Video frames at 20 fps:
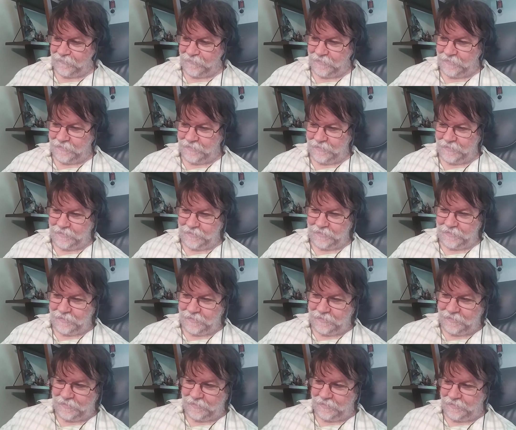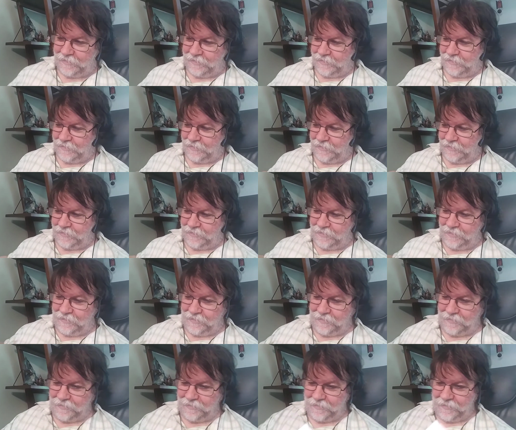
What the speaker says: (no one is talking)